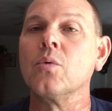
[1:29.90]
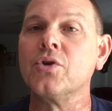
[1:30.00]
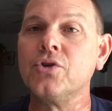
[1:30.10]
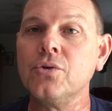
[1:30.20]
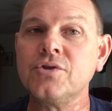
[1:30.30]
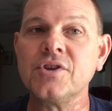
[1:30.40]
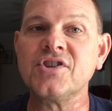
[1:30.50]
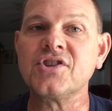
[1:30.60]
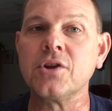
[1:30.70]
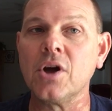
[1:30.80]

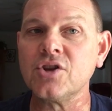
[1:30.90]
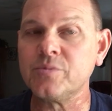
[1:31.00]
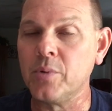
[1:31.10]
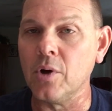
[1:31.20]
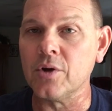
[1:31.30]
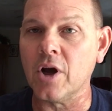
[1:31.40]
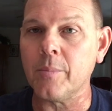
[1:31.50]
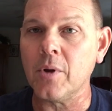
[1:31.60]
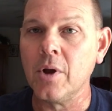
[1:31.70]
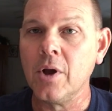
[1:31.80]
reduces sludge
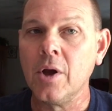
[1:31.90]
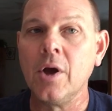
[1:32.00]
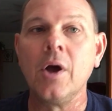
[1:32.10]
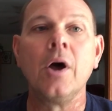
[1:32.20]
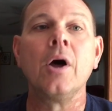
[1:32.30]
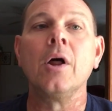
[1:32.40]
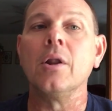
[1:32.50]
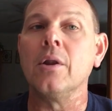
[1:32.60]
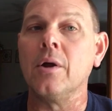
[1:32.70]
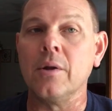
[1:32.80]
buildup,
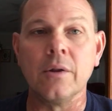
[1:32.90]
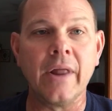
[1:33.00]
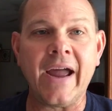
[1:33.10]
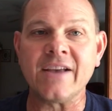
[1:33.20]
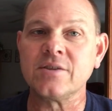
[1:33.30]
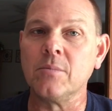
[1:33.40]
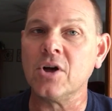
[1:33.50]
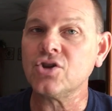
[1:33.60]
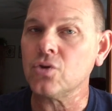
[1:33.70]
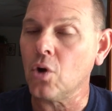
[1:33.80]
lasts
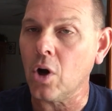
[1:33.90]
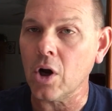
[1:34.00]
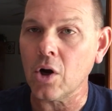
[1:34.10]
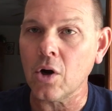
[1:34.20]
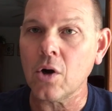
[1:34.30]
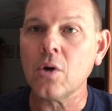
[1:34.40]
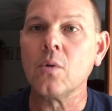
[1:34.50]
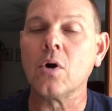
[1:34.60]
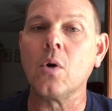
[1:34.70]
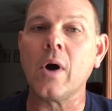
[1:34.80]
much longer,
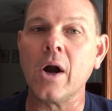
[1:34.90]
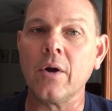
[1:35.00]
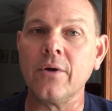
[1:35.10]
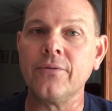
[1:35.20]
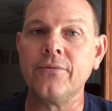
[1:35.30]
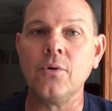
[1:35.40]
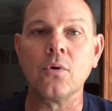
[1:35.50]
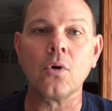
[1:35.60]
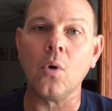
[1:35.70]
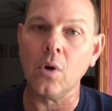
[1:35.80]
requiring
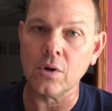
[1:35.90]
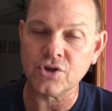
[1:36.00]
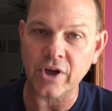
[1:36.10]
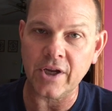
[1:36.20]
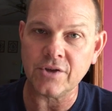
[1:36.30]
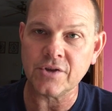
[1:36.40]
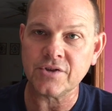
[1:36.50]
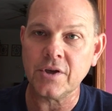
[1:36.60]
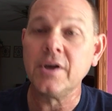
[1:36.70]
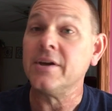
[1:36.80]
fewer oil
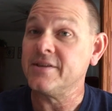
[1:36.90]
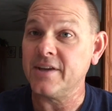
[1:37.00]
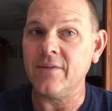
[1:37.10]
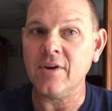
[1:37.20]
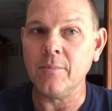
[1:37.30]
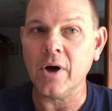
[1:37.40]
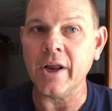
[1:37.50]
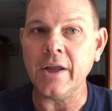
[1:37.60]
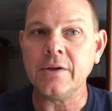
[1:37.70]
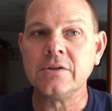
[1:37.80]
changes, saving
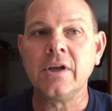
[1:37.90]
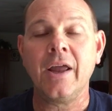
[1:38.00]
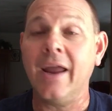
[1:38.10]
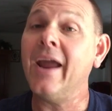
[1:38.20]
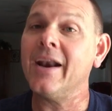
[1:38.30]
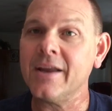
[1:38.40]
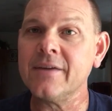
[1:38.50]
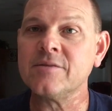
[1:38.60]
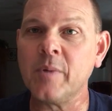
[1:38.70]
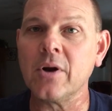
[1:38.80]
money, and it
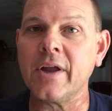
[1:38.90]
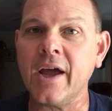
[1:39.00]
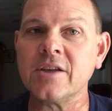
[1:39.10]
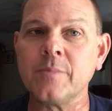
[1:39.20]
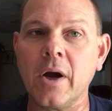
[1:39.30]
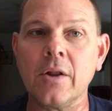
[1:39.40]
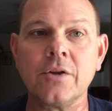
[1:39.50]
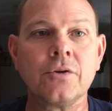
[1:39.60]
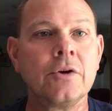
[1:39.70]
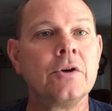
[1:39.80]
gives better gas
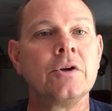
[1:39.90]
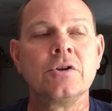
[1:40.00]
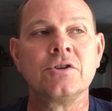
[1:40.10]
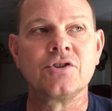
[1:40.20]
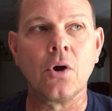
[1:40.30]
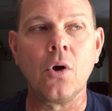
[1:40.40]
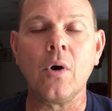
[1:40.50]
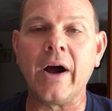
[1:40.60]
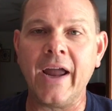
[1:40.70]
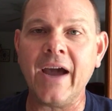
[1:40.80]
mileage.
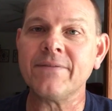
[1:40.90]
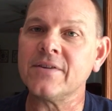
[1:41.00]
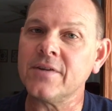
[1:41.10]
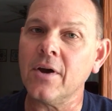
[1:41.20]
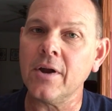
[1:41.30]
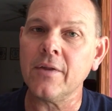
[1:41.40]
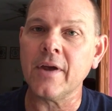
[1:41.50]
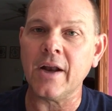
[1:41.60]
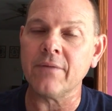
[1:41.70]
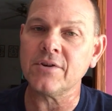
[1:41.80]
So I have to tell you
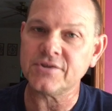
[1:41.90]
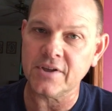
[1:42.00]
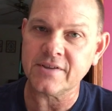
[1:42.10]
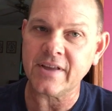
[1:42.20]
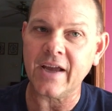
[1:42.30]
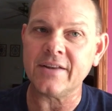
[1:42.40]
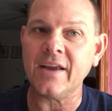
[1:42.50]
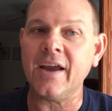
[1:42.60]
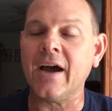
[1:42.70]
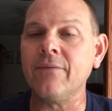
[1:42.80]
that ever since that
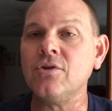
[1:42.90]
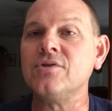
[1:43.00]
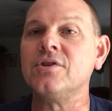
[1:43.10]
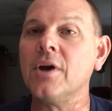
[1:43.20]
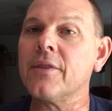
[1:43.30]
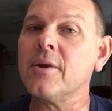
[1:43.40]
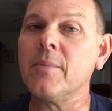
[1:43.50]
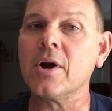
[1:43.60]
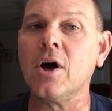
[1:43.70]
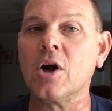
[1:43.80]
day, I've used nothing
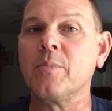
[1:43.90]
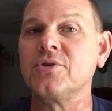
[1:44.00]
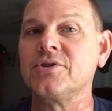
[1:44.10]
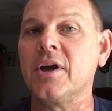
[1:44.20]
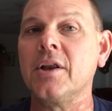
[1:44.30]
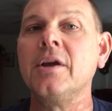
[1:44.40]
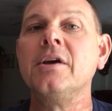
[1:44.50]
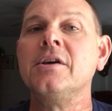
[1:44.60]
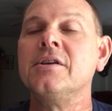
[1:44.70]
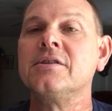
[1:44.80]
but 100%
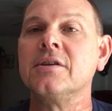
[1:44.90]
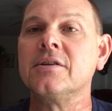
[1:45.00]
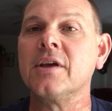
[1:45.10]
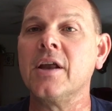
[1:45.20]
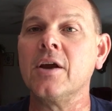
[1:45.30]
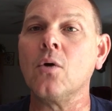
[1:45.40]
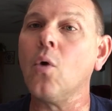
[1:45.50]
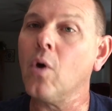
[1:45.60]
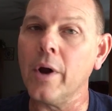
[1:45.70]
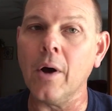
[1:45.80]
synthetic
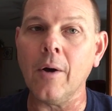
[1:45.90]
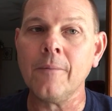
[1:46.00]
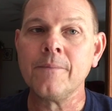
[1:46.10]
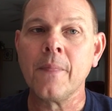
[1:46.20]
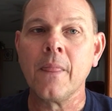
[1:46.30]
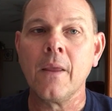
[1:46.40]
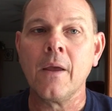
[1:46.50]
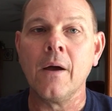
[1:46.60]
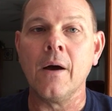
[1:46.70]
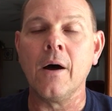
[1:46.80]
oil.
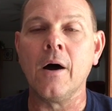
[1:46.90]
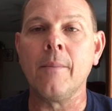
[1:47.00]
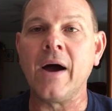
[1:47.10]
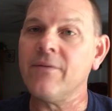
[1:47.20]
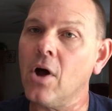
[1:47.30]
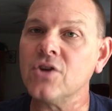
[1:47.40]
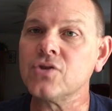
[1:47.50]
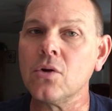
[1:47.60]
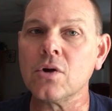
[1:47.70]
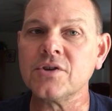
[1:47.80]
Um, I've
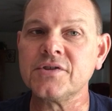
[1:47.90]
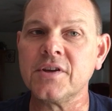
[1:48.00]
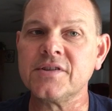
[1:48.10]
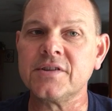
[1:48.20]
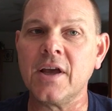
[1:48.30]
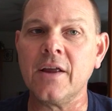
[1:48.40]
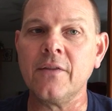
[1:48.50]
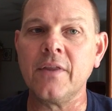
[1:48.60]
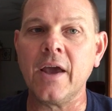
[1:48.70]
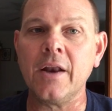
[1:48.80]
also learned since
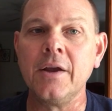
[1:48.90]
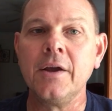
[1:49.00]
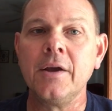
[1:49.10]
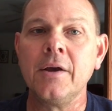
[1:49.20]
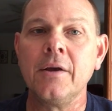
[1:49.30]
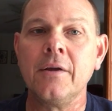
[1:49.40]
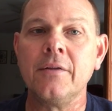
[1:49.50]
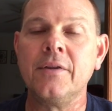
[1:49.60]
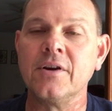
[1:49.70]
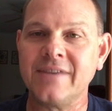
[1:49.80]
then that
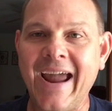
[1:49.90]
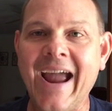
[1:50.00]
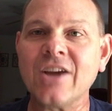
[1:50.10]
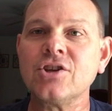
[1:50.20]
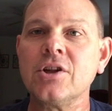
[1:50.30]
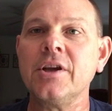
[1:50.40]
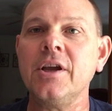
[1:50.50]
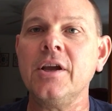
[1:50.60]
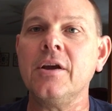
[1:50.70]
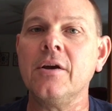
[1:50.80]
there's
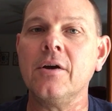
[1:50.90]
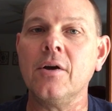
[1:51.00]
actually